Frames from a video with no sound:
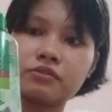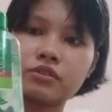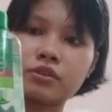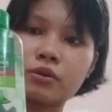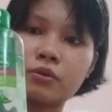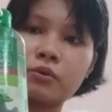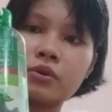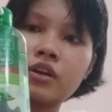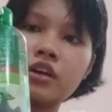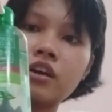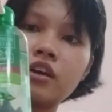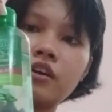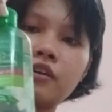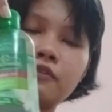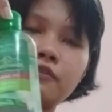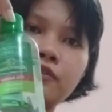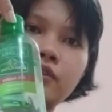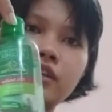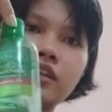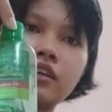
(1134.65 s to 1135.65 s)
So
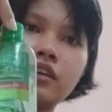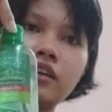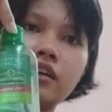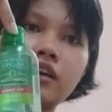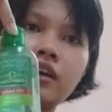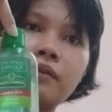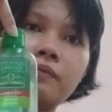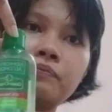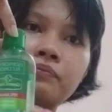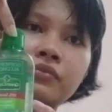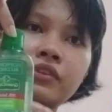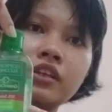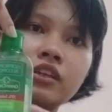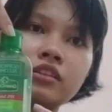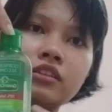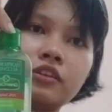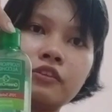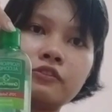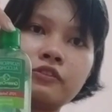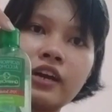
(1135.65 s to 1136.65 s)
if we
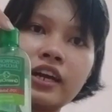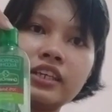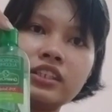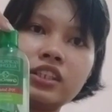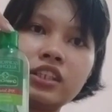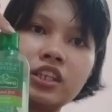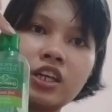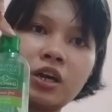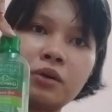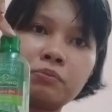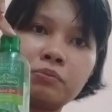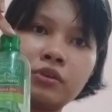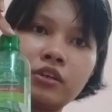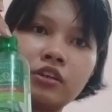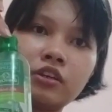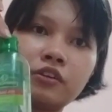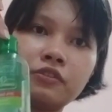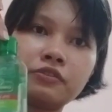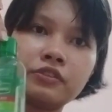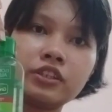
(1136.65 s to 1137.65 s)
define the number
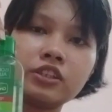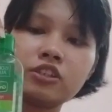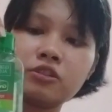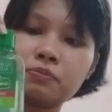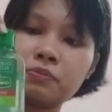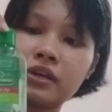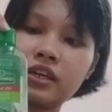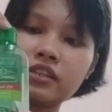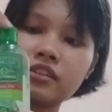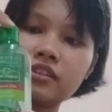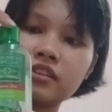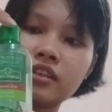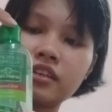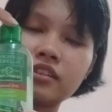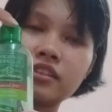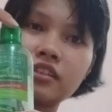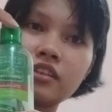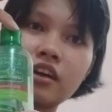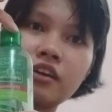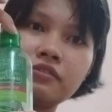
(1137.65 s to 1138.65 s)
of its phase,
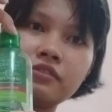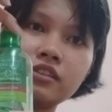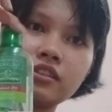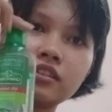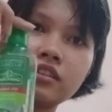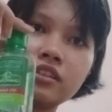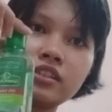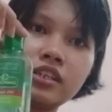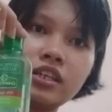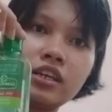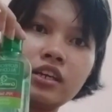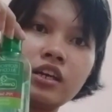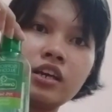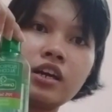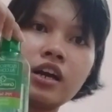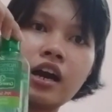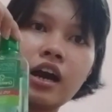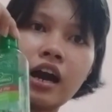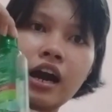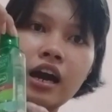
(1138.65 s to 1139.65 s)
is obviously
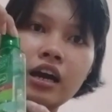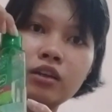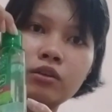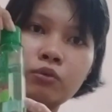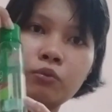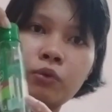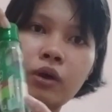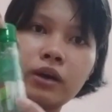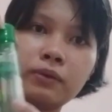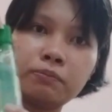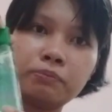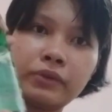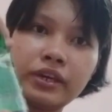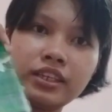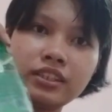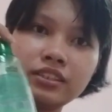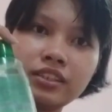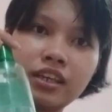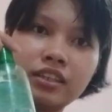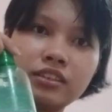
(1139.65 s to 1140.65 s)
had 1
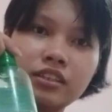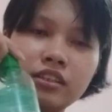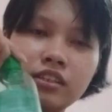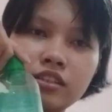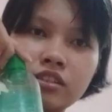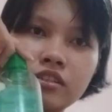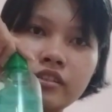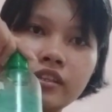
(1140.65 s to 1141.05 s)
phase and it is